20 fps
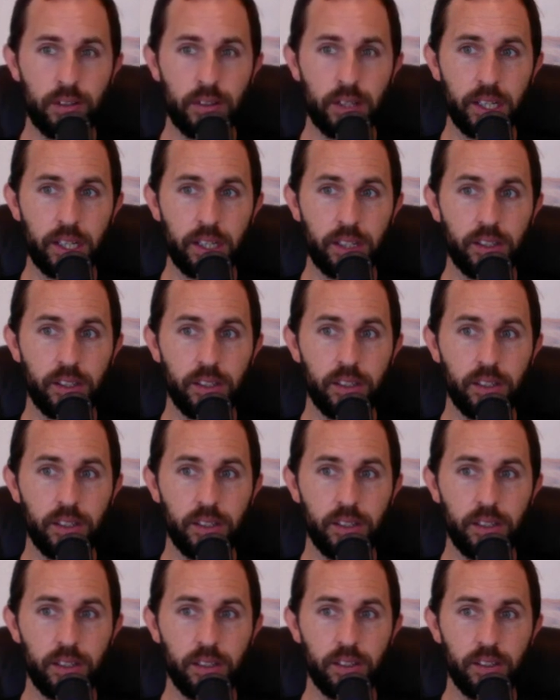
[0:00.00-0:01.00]
Like,
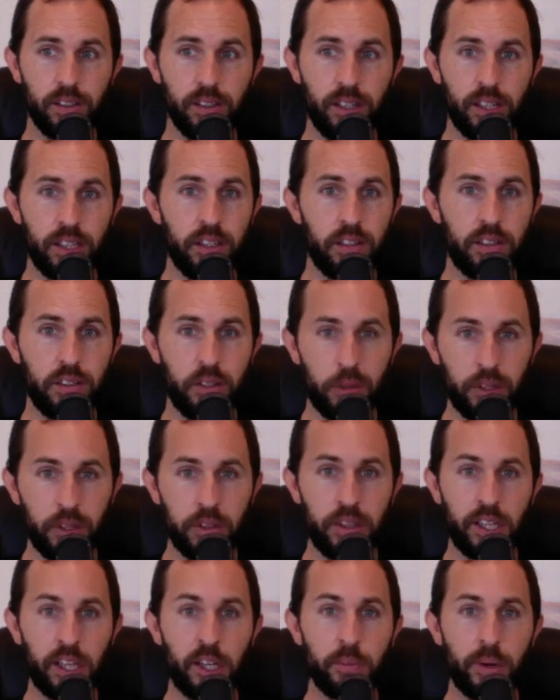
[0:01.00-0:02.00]
and you can
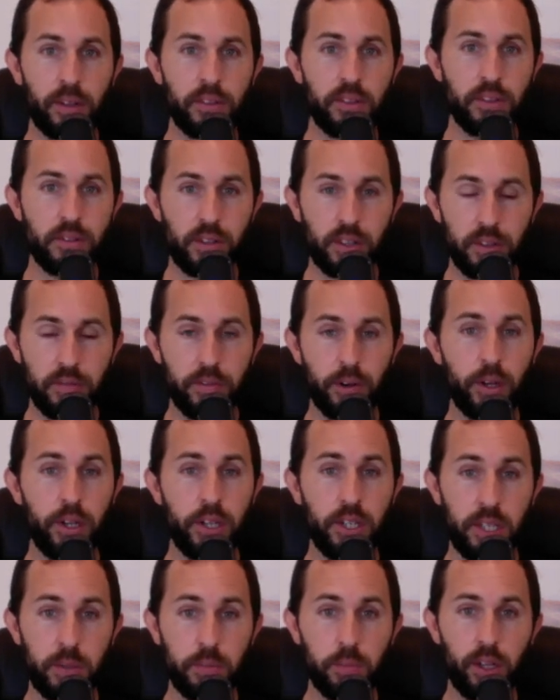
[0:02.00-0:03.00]
think about this on a very
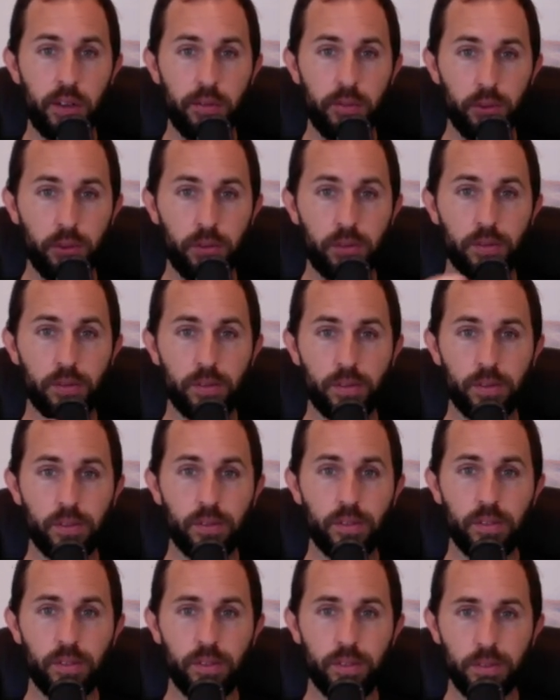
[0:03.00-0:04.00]
deep level,
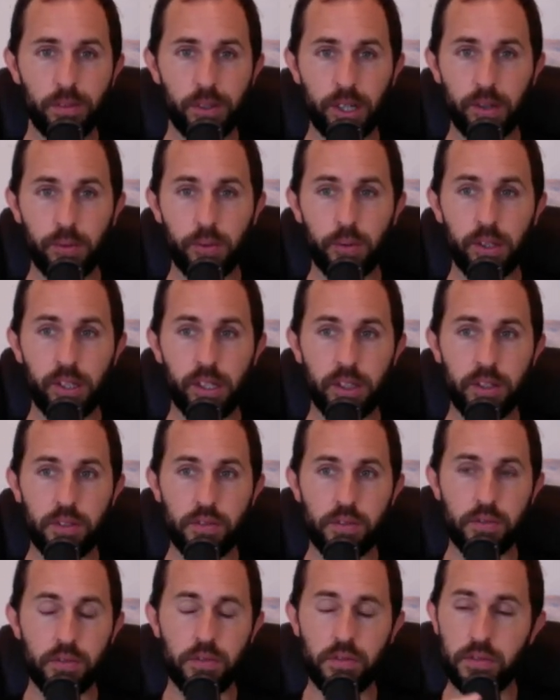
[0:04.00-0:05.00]
right? And
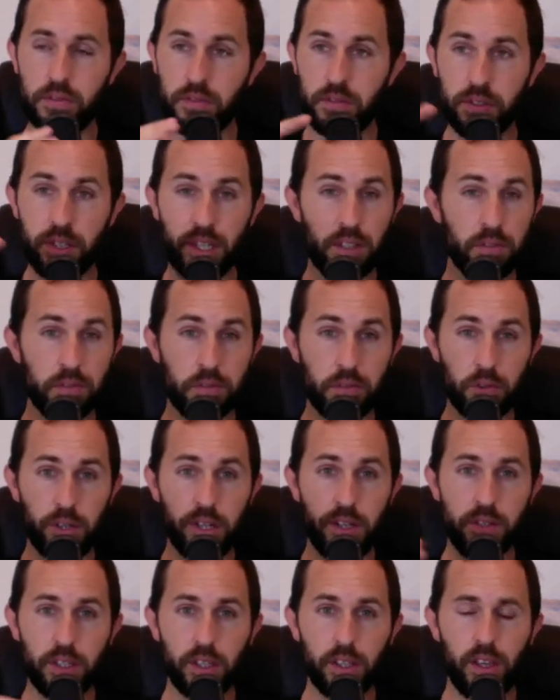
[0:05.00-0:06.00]
this sounds
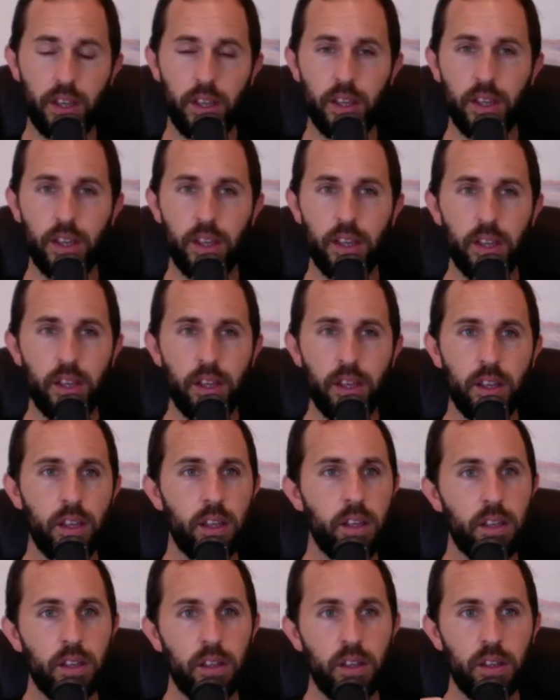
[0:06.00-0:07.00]
crazy,
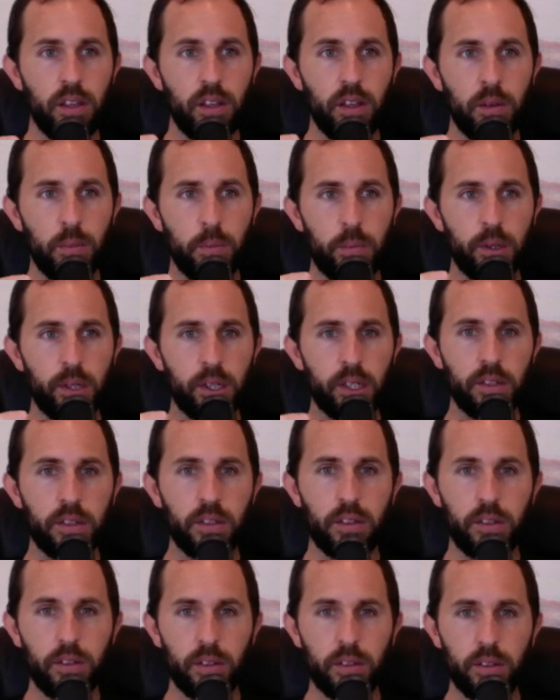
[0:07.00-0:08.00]
but
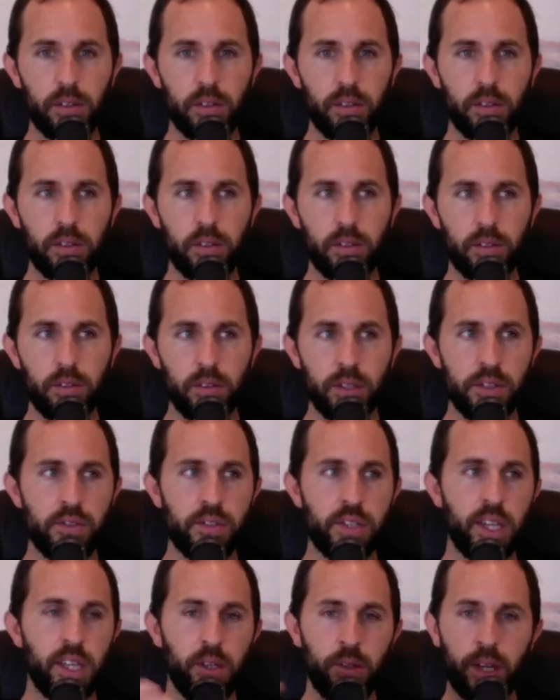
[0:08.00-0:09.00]
let's
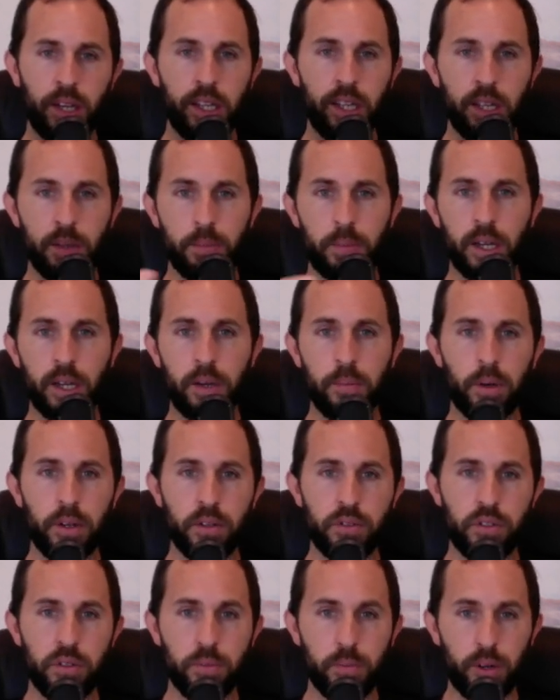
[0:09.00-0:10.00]
say you got hit by a
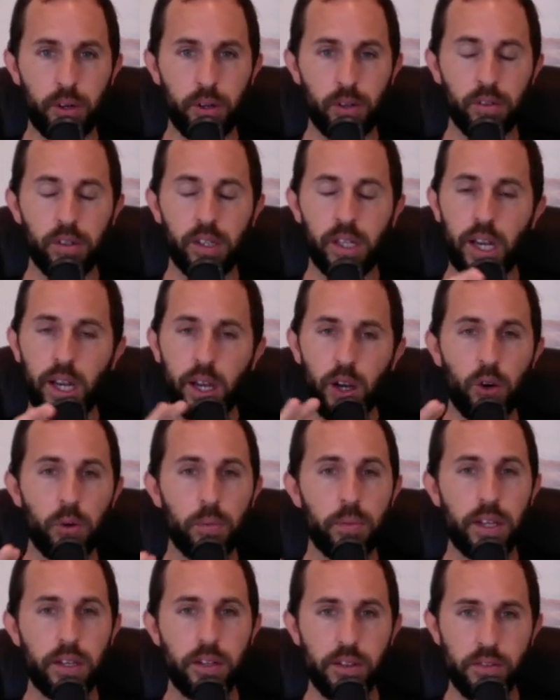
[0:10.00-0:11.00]
bus tomorrow, and I
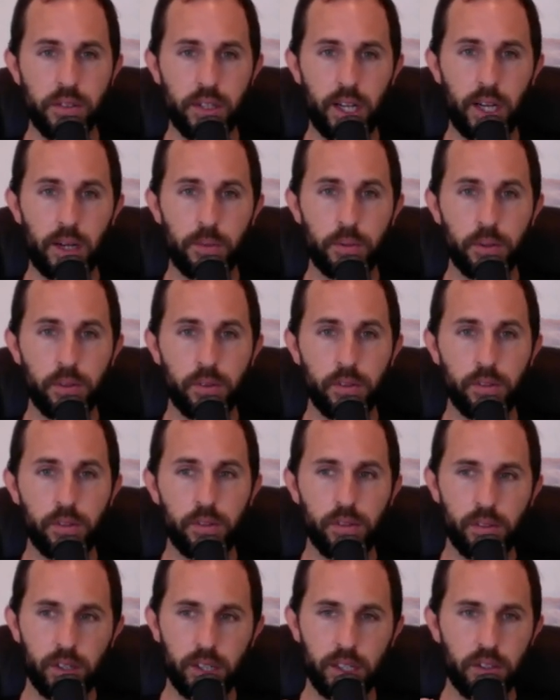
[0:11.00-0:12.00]
hope that doesn't happen,
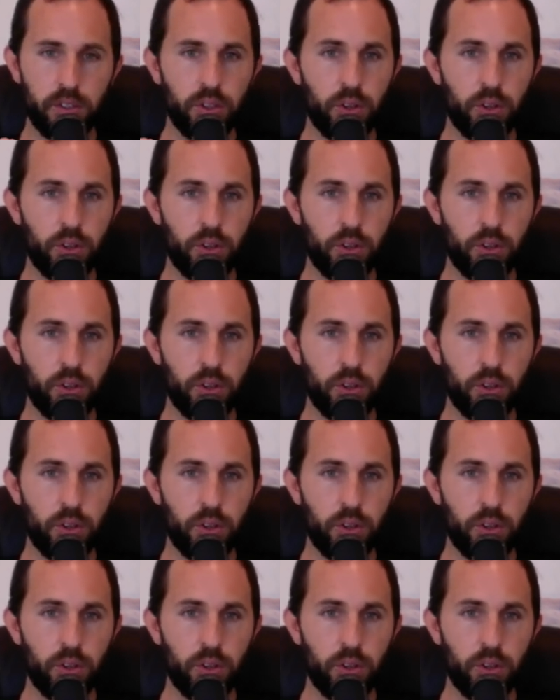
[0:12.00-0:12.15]
all right?